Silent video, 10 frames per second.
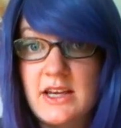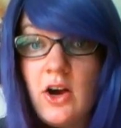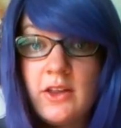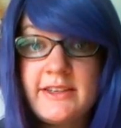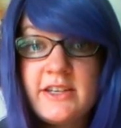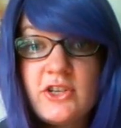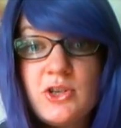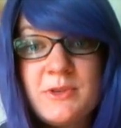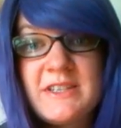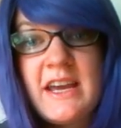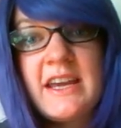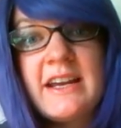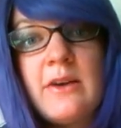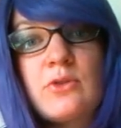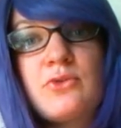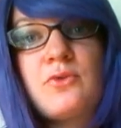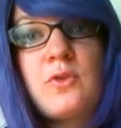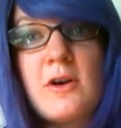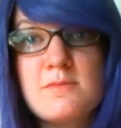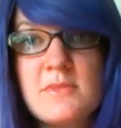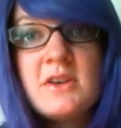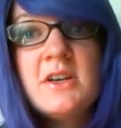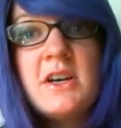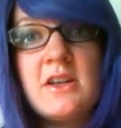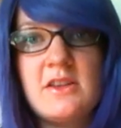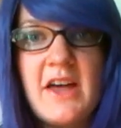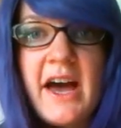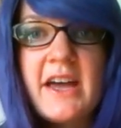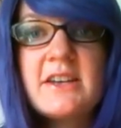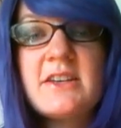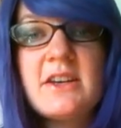All the tissue is taken out from that